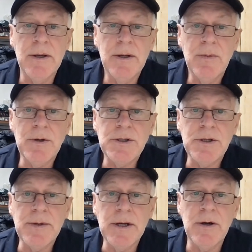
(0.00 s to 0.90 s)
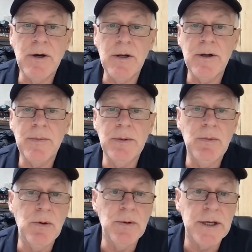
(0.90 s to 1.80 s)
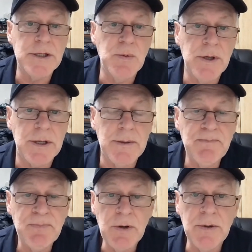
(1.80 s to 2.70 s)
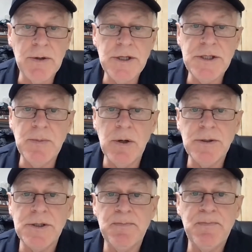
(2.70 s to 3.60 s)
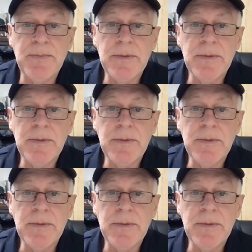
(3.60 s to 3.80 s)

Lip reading: which I'm going to highlight a bit more next week on easy bonds.